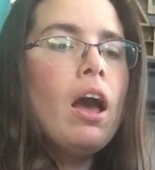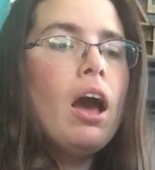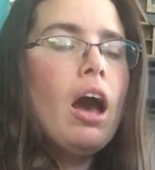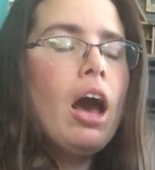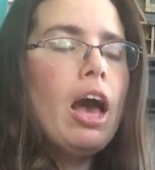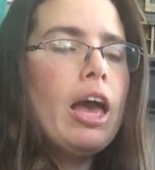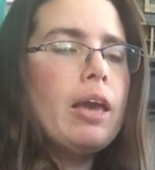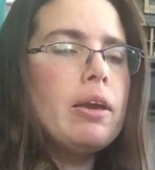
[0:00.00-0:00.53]

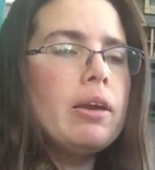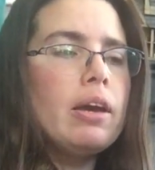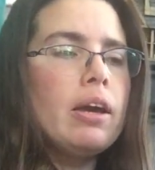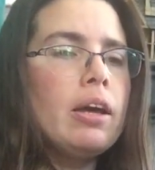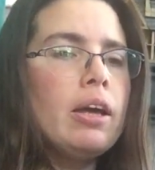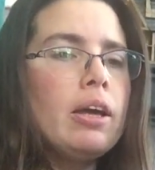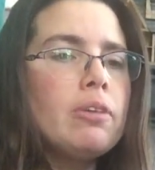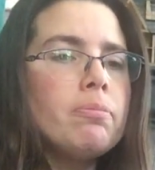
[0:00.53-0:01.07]
I
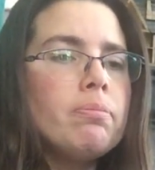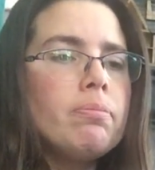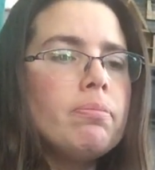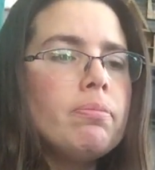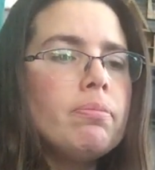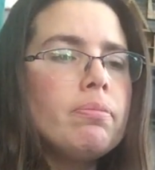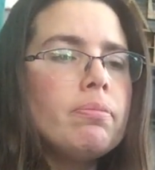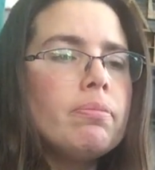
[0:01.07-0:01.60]

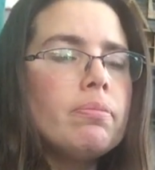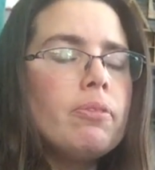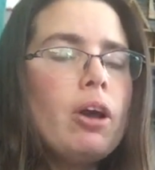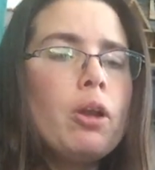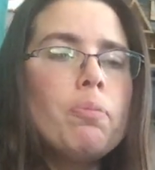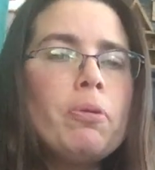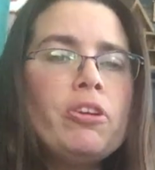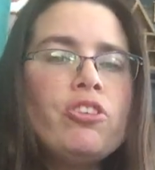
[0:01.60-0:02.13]
got
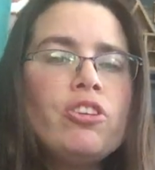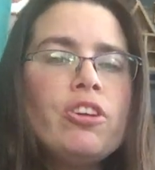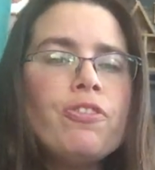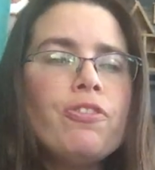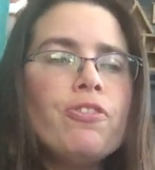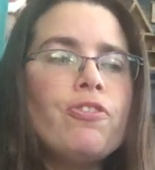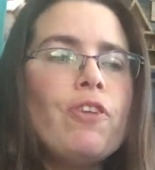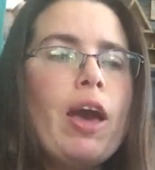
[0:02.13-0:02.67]
a bunch of
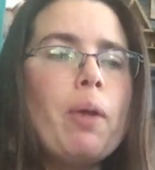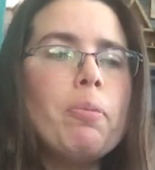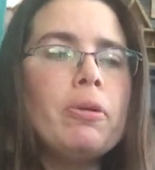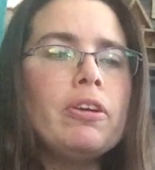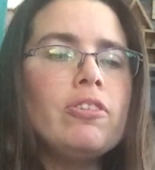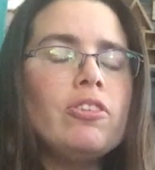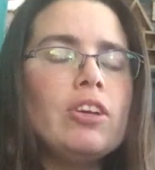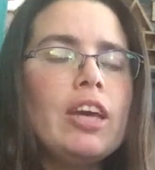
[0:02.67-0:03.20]
different
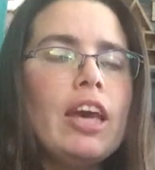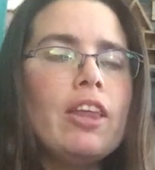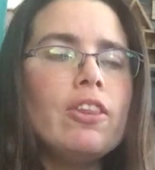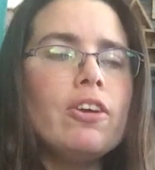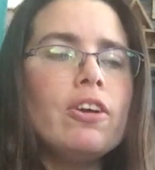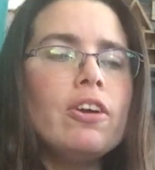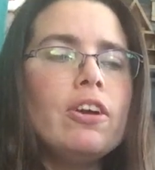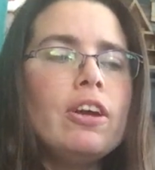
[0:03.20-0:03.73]
fabrics
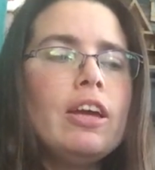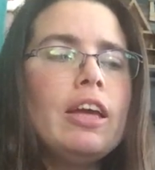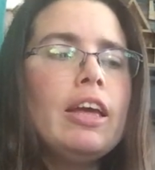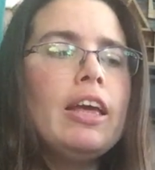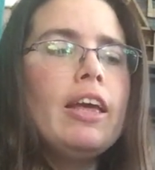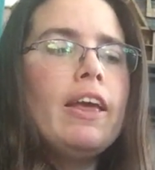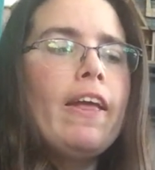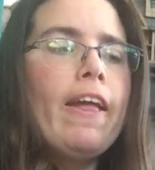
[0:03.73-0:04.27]
together,
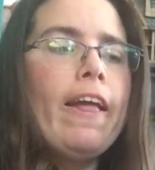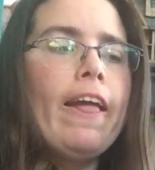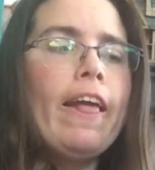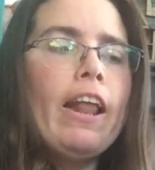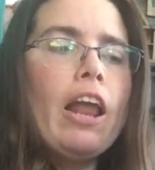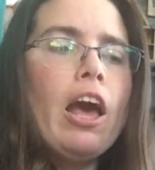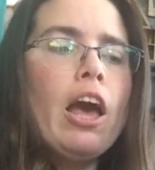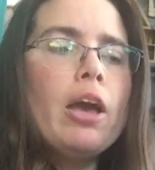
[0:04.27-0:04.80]

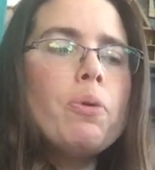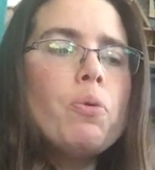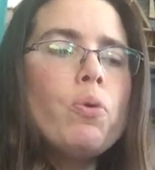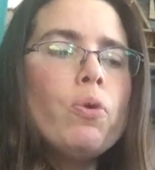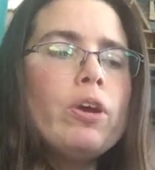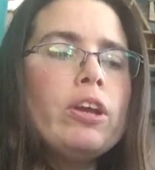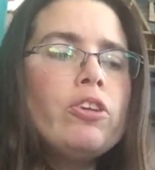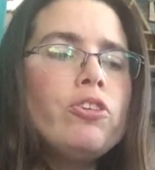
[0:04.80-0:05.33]
and I'm
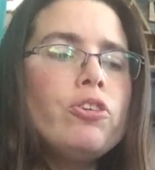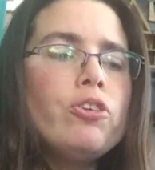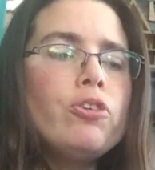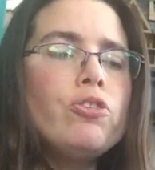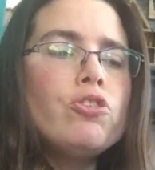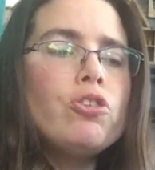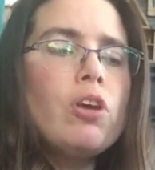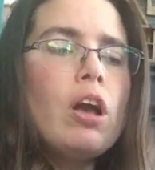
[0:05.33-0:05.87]
going to
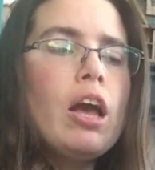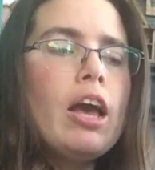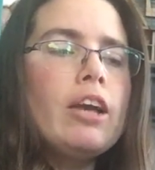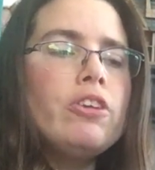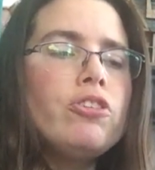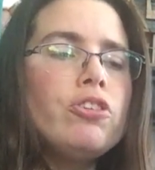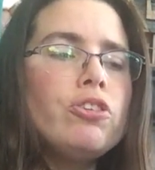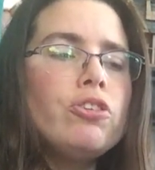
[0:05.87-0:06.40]
try
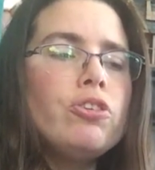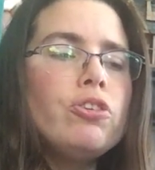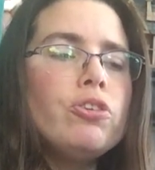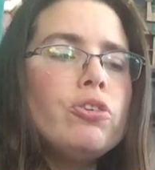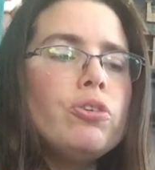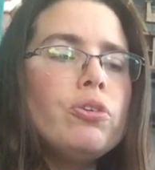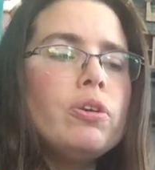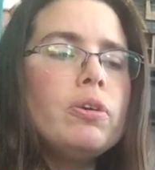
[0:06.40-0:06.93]

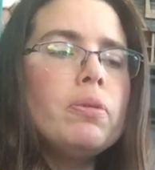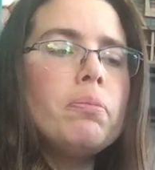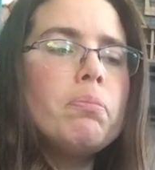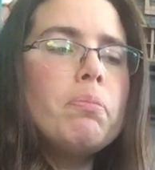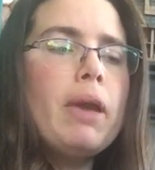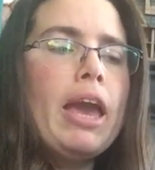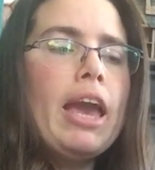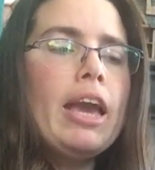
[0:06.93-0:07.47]
to
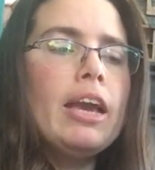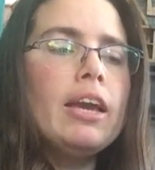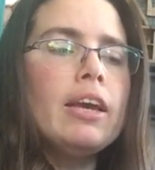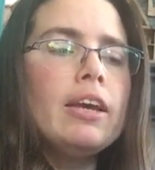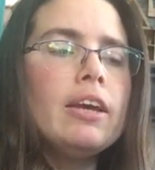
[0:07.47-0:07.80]
make